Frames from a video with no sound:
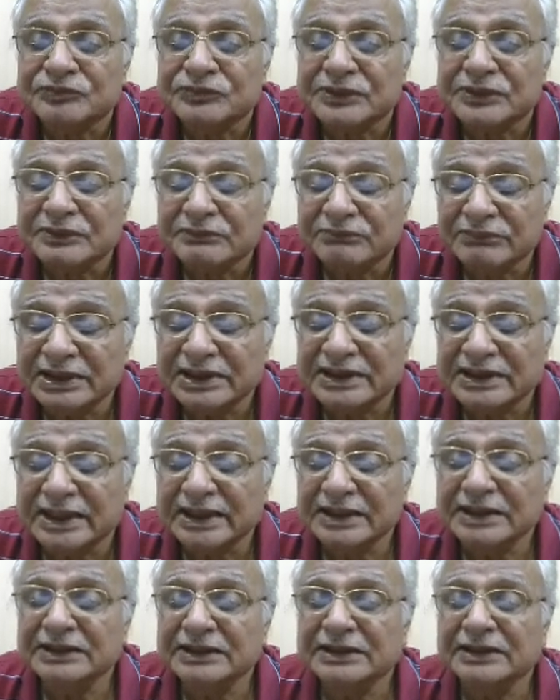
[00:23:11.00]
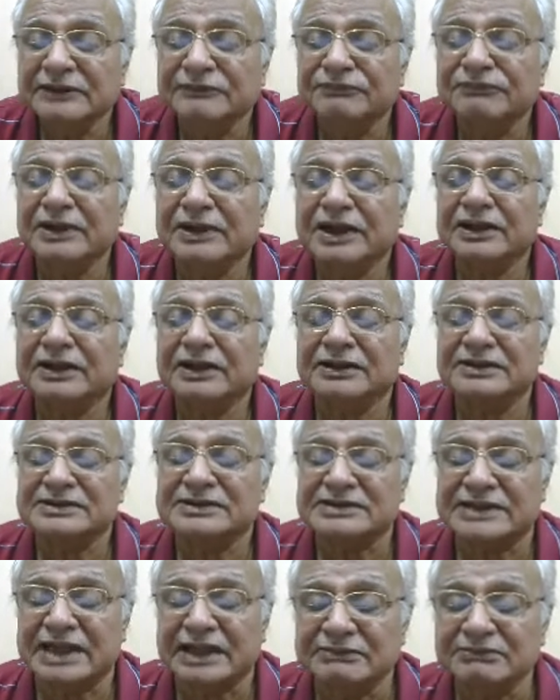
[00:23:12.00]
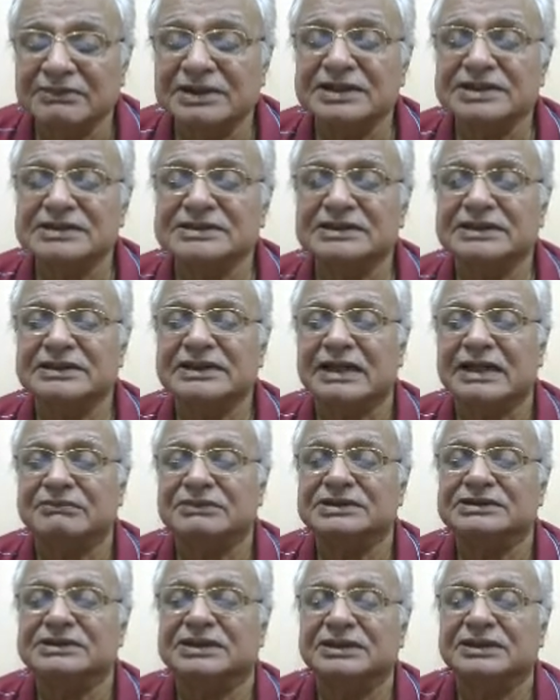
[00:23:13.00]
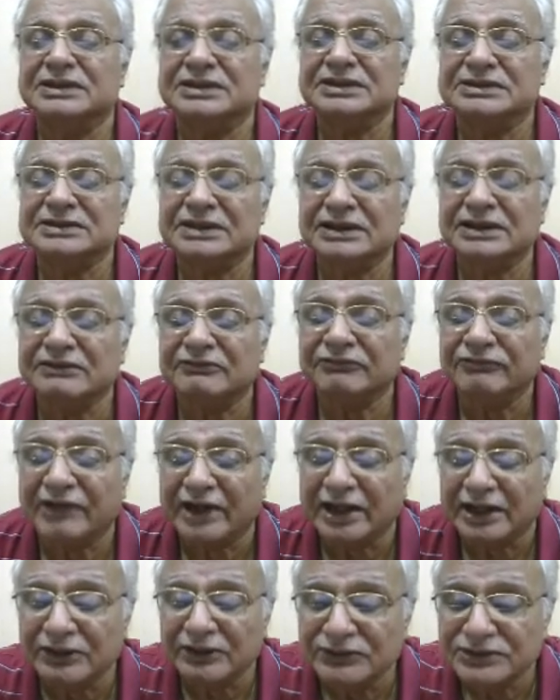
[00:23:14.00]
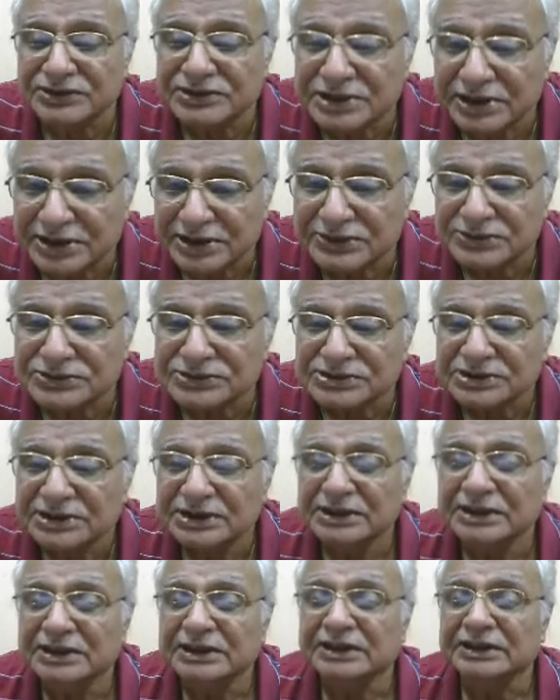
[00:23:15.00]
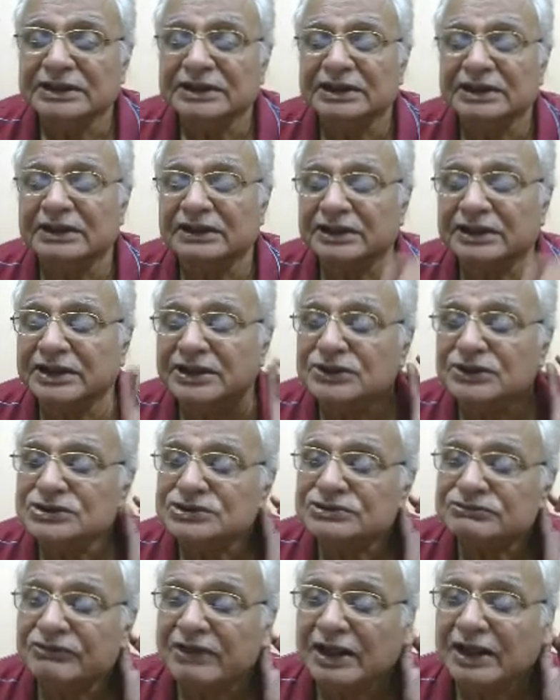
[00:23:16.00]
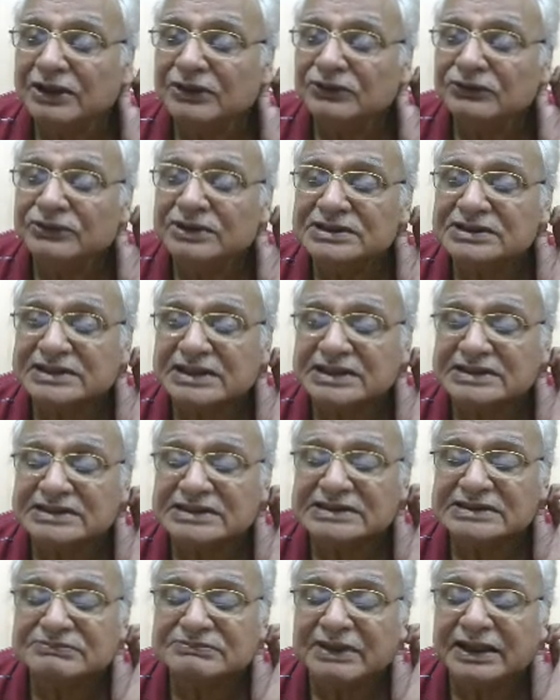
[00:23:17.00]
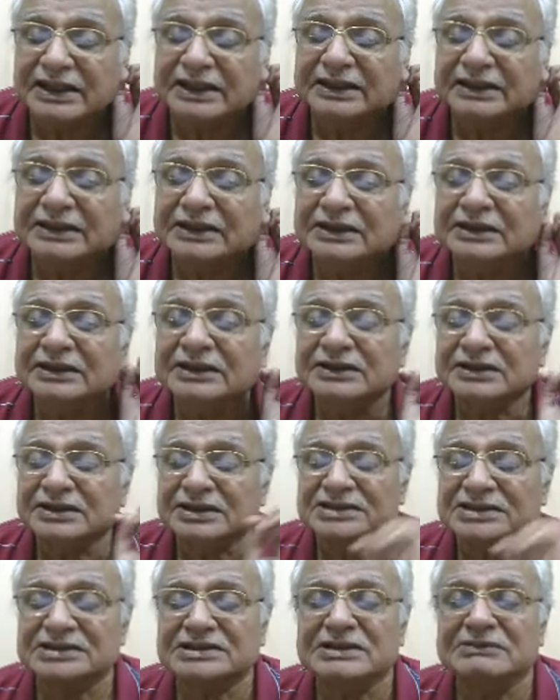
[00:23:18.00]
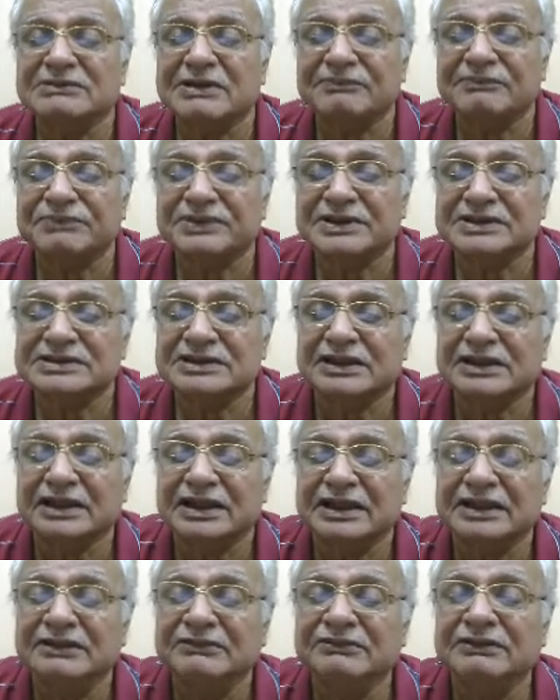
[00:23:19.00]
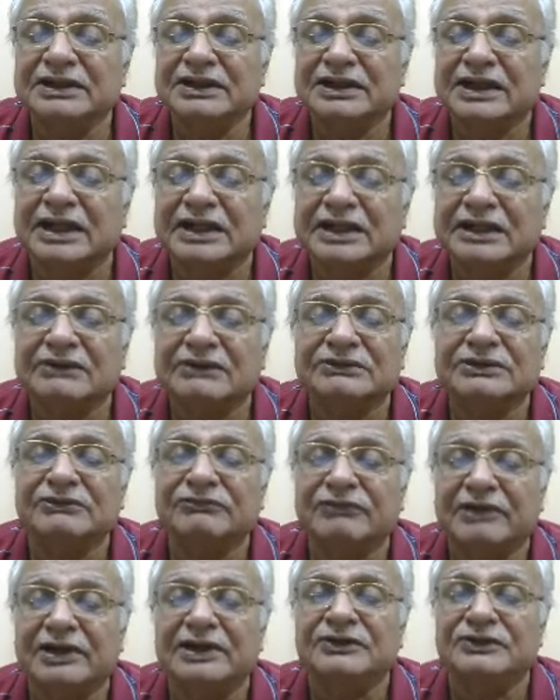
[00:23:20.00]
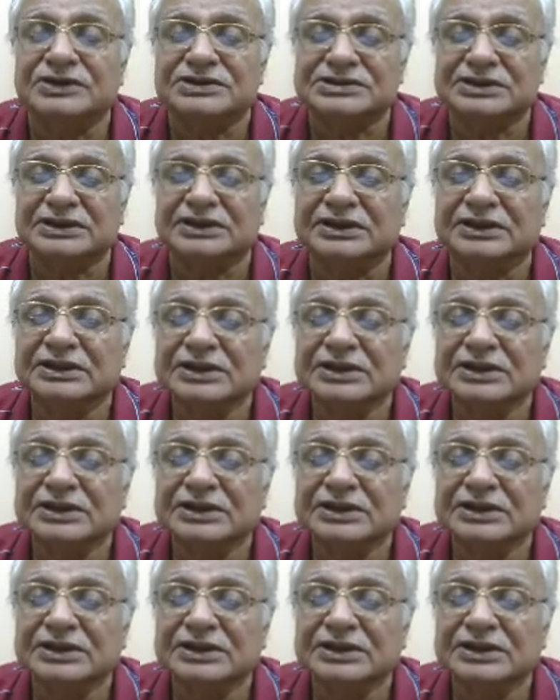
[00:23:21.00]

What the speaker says: But then if my consignment is in damaged condition, the value is reduced. The reduced value is assessed by custom appraiser and he will carry out the valuation.